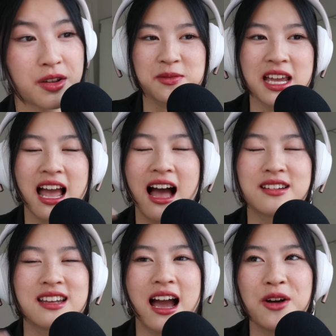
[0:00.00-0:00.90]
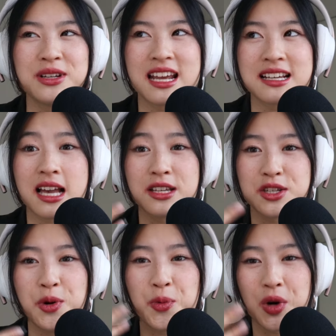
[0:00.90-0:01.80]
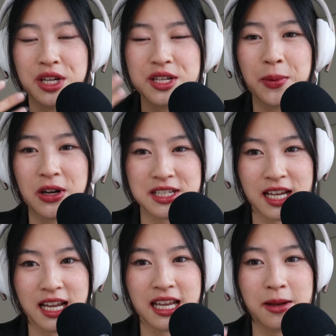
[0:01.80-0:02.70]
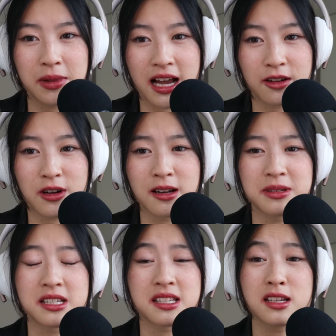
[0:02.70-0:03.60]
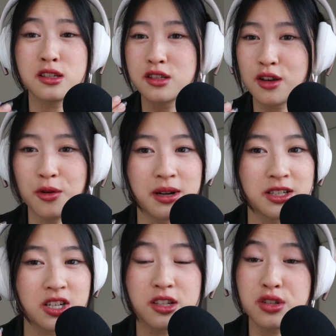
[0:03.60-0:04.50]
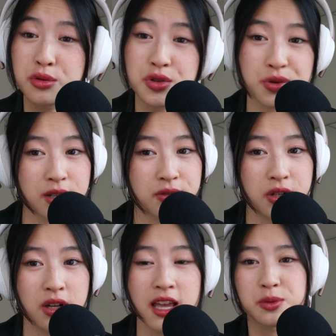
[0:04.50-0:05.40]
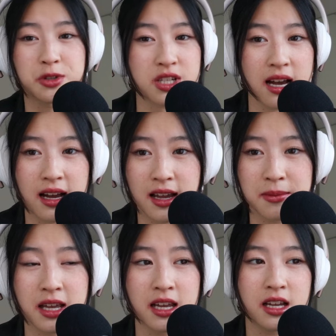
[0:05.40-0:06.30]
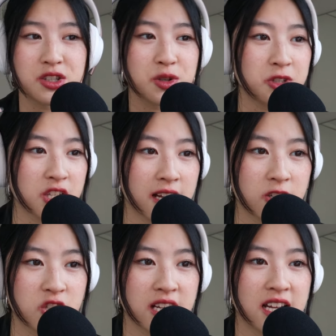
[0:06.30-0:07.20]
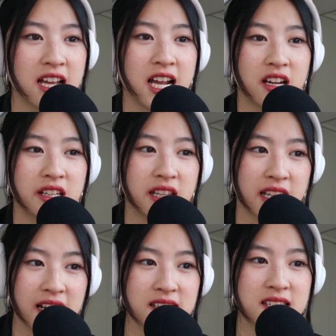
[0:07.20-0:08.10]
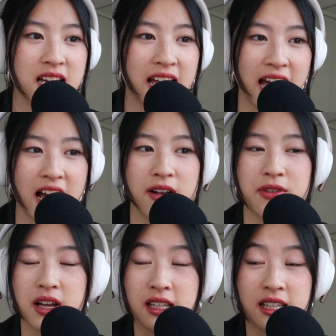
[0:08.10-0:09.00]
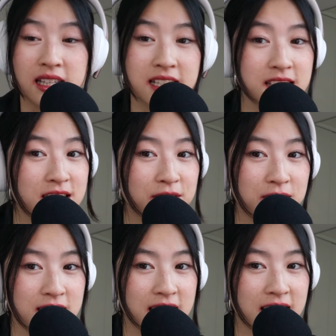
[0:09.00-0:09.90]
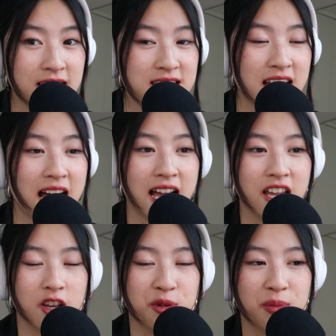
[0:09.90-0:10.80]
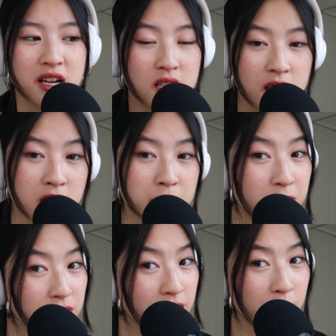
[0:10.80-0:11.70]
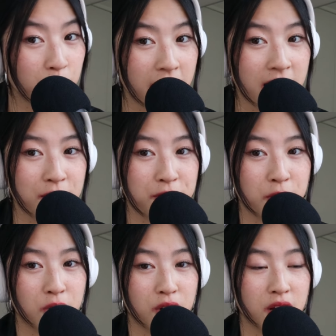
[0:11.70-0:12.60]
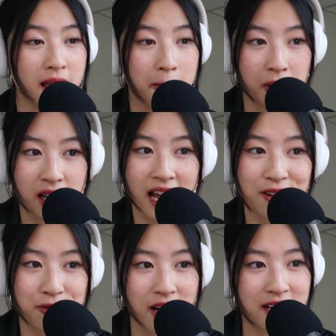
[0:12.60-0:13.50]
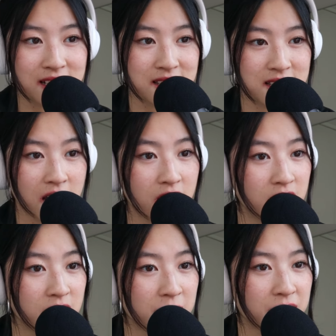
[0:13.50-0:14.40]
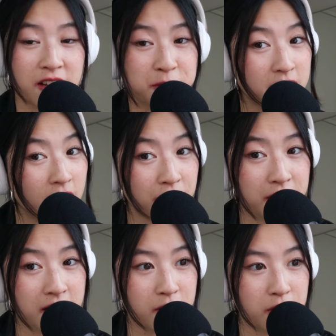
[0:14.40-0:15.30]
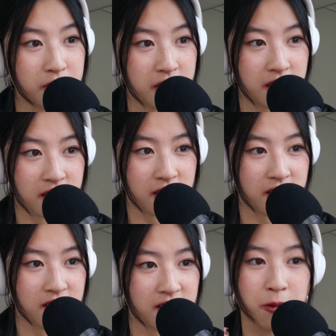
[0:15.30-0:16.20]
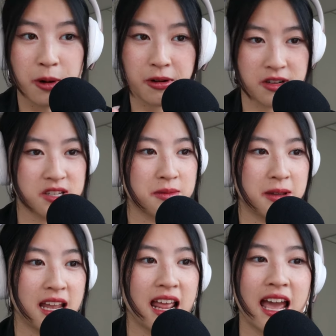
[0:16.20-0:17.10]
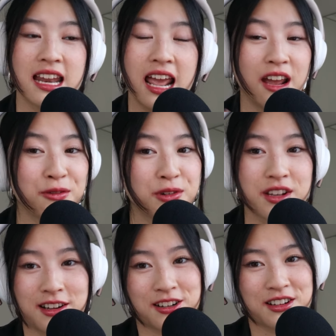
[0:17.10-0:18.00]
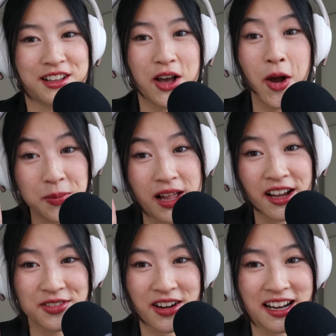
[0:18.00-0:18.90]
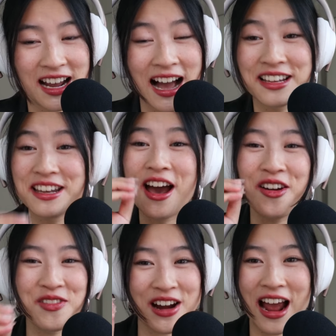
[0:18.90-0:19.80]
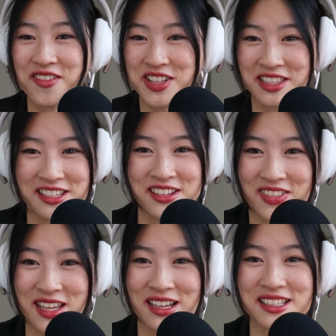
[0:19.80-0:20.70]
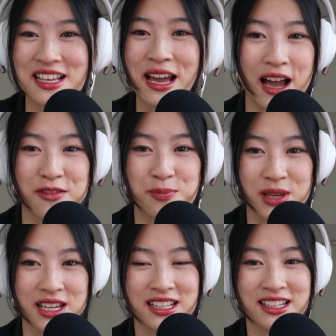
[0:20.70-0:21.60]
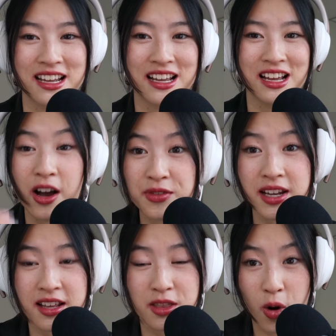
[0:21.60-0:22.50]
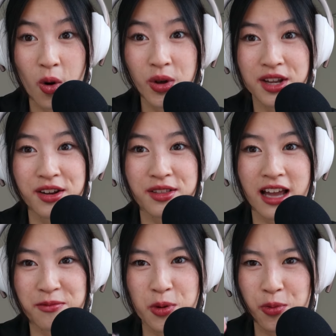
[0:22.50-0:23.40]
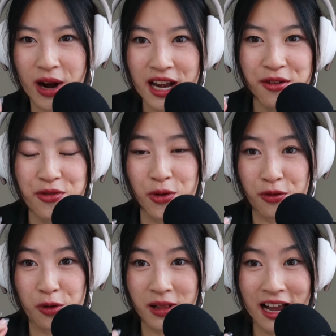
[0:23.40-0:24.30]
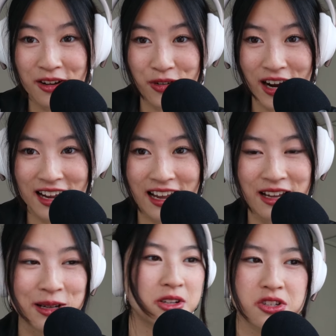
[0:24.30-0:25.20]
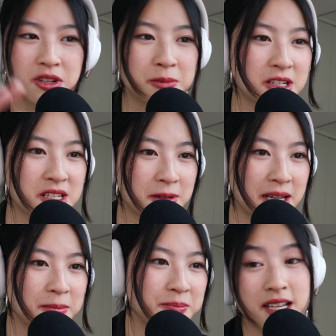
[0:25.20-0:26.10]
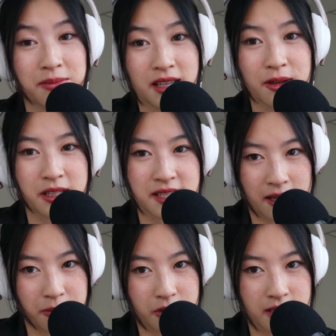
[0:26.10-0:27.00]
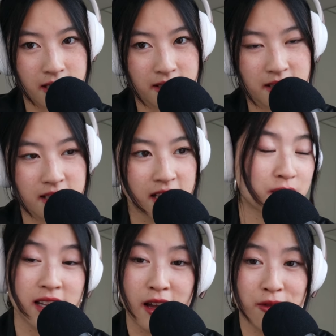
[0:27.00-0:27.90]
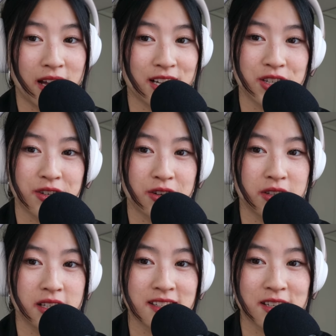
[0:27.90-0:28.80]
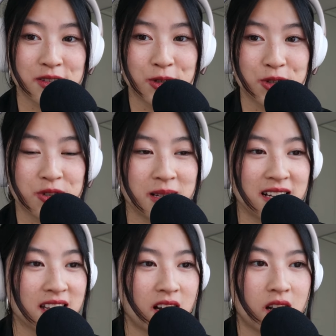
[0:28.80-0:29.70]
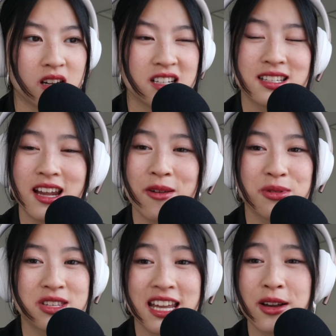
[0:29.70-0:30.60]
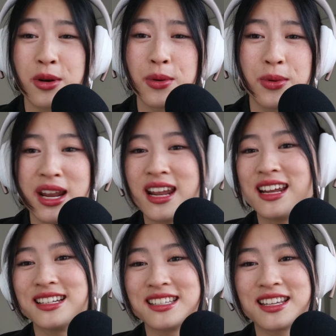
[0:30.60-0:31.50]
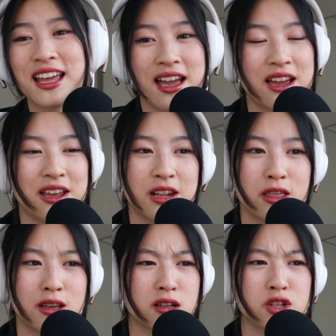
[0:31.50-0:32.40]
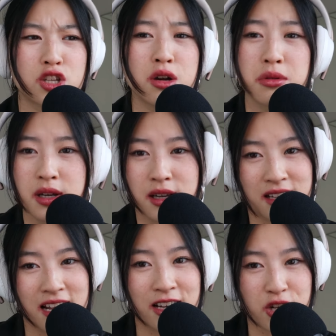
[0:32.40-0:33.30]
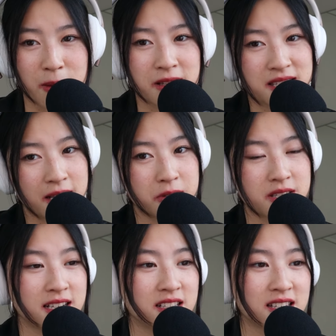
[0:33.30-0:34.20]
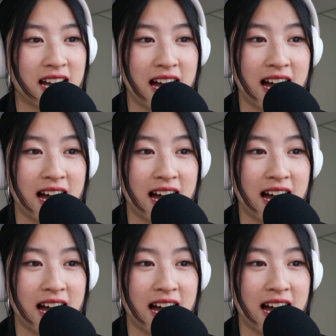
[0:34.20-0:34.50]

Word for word: To me, uh, nowadays, I don't want to partake in Black Friday because it is so much, it is so stressful, it's so much time, it's so much energy. And unless I have a list of things that I am deliberately waiting for a Black Friday sale that I've been coveting the whole year, I won't participate. And every year, come Black Friday, I never have a list of things that I've been coveting the whole year that I've been waiting for for Black Friday. So I just don't participate. Same thing with sample sales. There's a lot of fashion girlies on social media that are sample sale queens and they're so good at shopping sample sales.